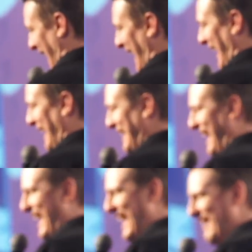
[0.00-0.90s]
and
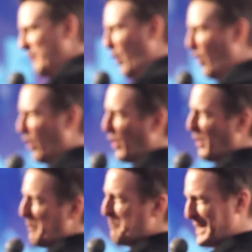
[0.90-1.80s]
have
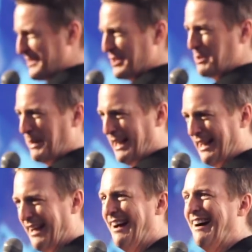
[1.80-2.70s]
our business
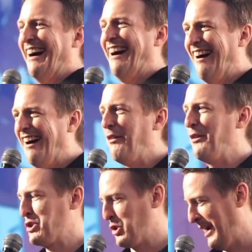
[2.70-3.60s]
meeting on
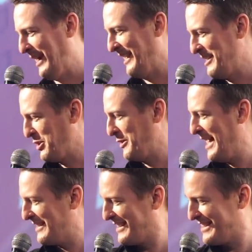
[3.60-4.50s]
the train. And so
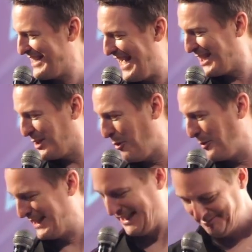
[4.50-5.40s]
that's exactly what
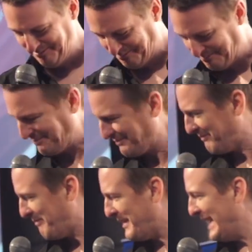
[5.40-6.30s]
we did.
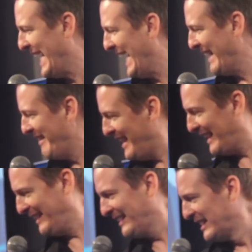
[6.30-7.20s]
And
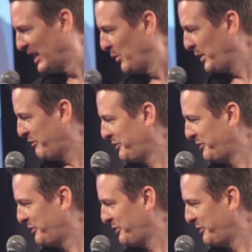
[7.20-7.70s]
then we